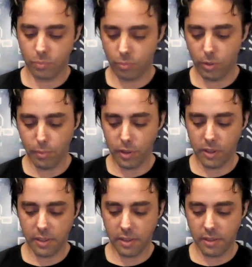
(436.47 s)

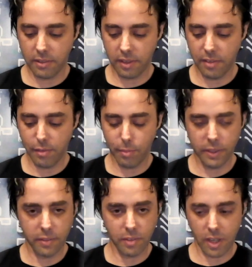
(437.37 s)
make
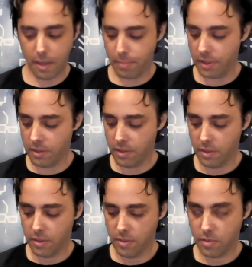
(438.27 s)
everyone happy.
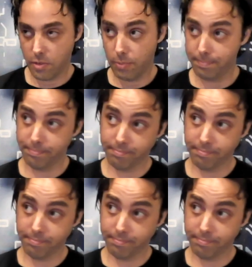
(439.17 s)
So